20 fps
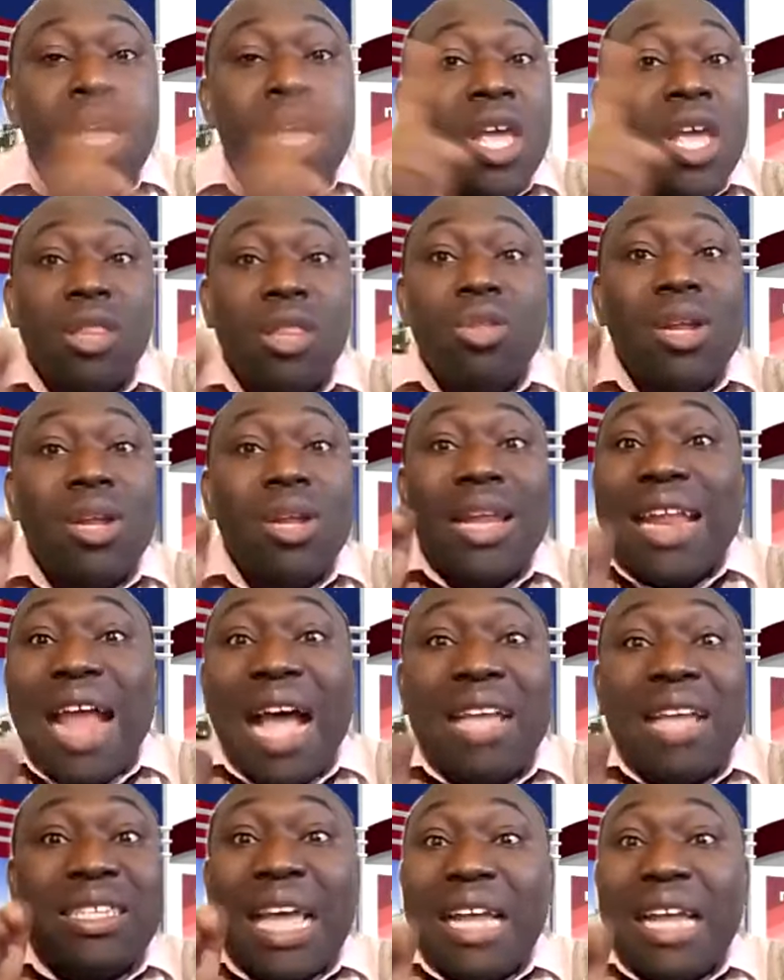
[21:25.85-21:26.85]
It's not that
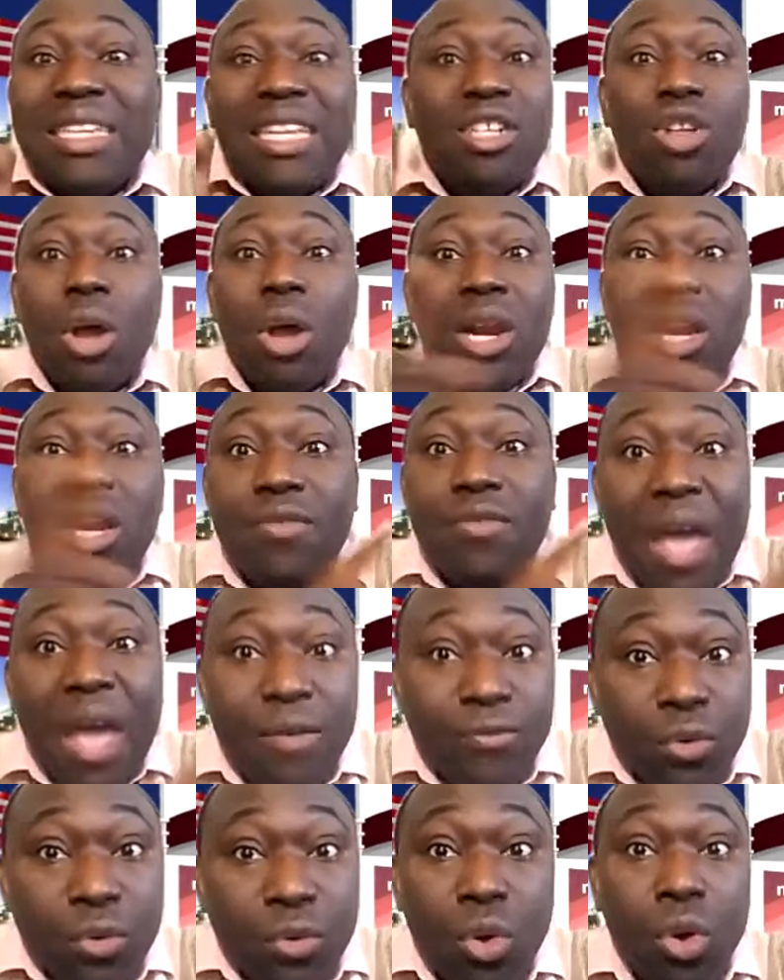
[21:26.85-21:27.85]
answer did not leave
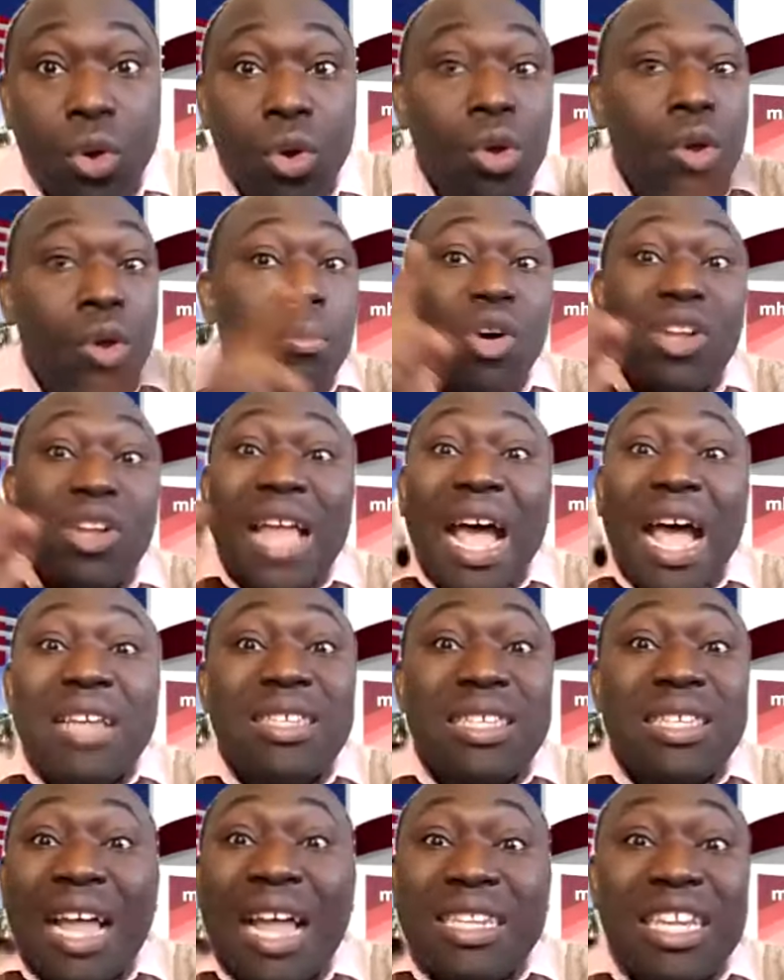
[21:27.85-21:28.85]
heaven, but
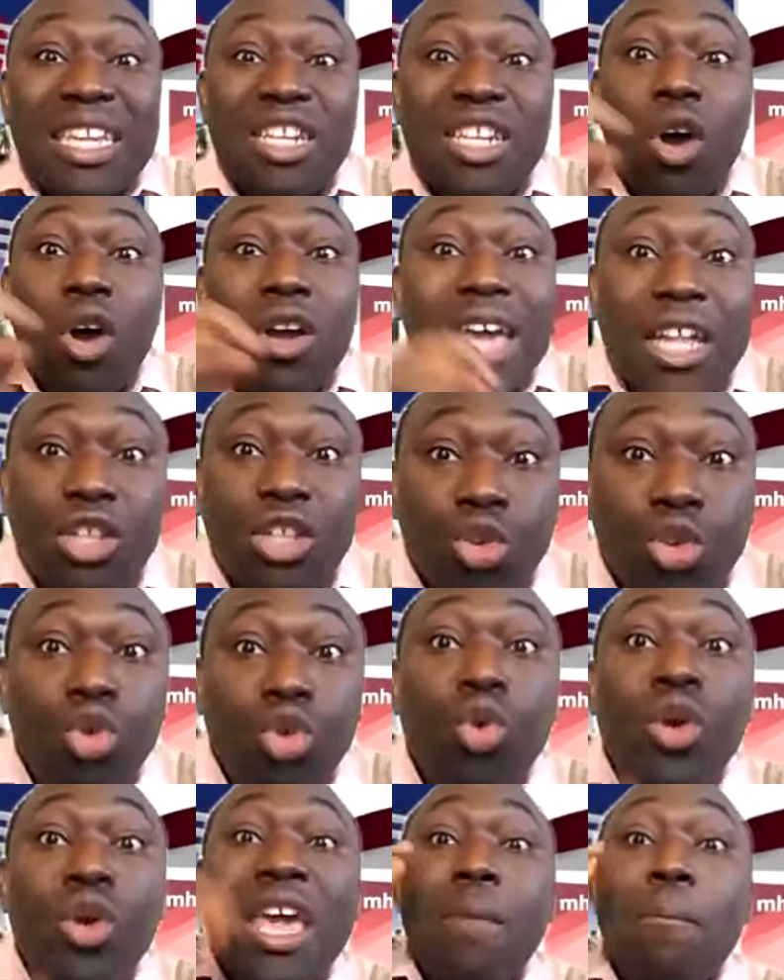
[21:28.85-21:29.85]
answer did not get to
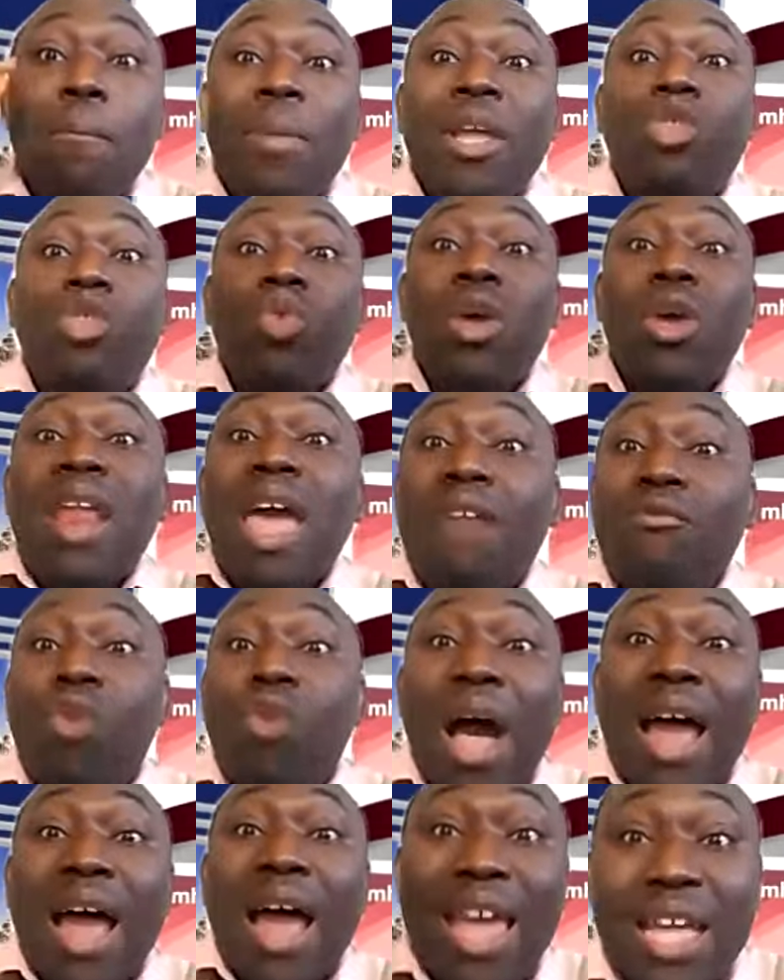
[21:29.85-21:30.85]
you. In between heaven
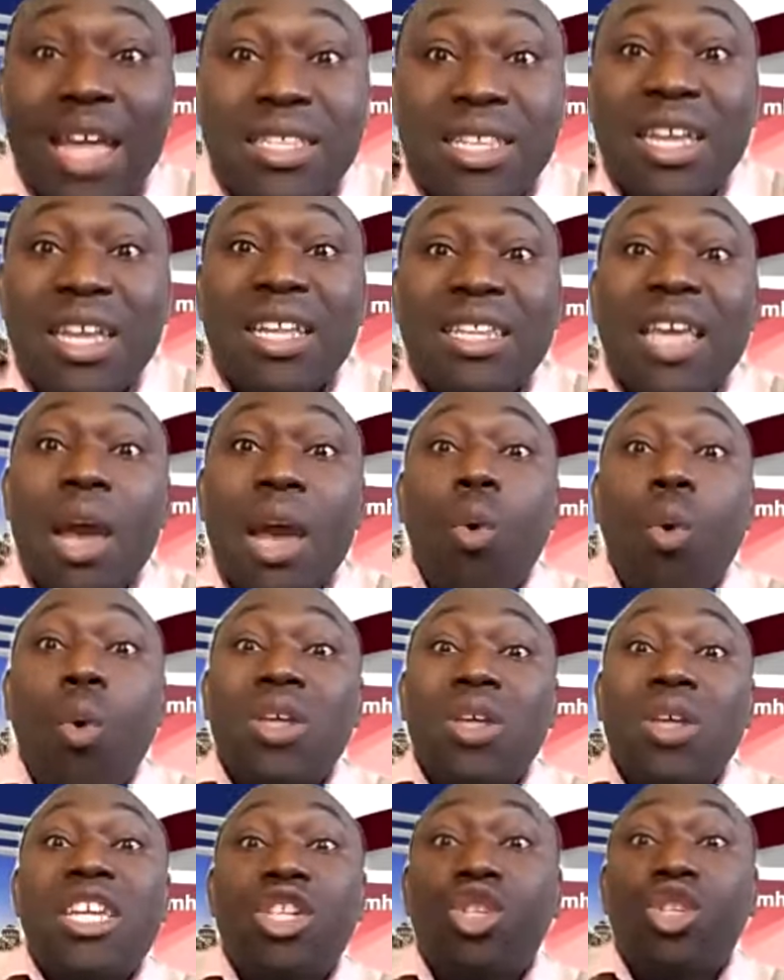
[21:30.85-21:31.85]
and earth, there
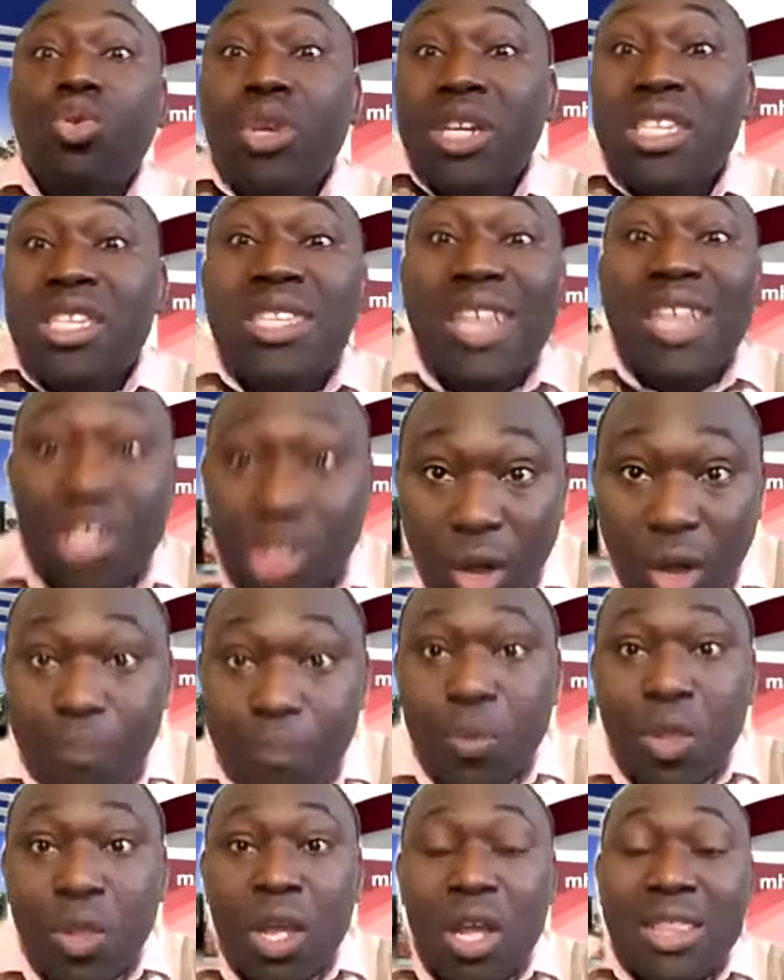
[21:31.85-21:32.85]
was a jurisdiction
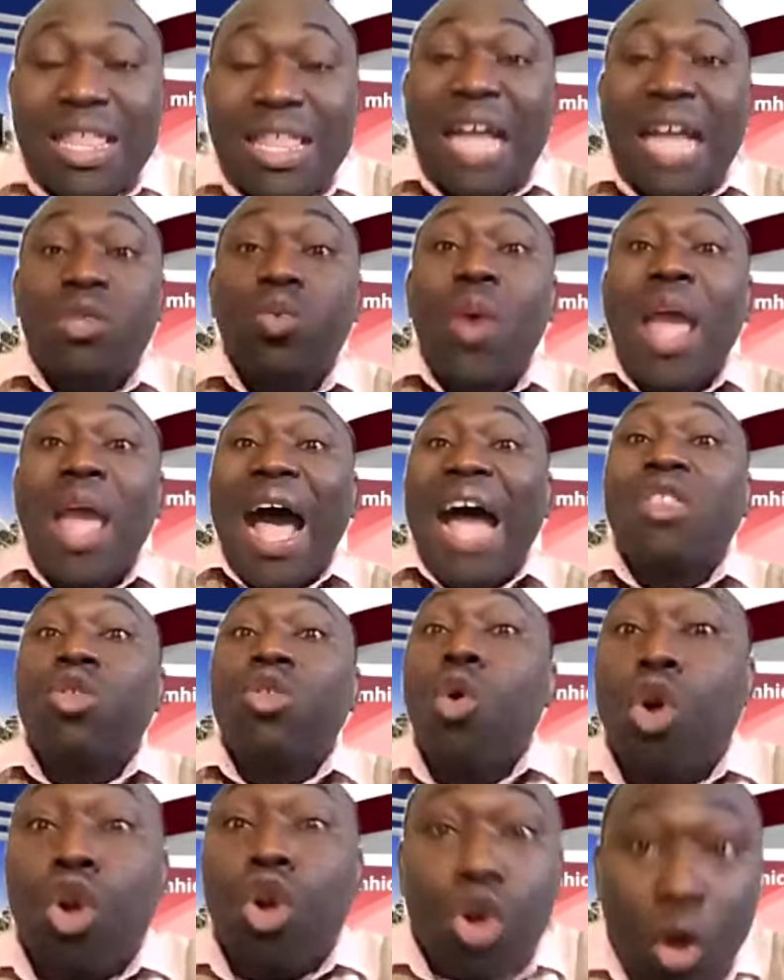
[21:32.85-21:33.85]
that we had
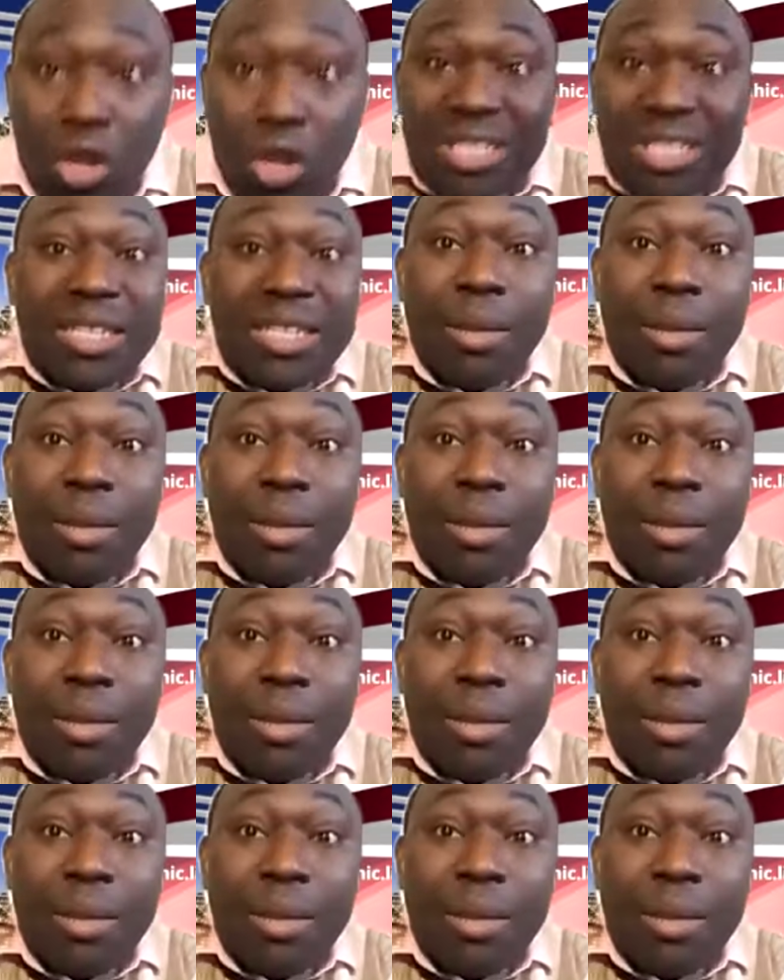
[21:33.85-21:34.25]
to cross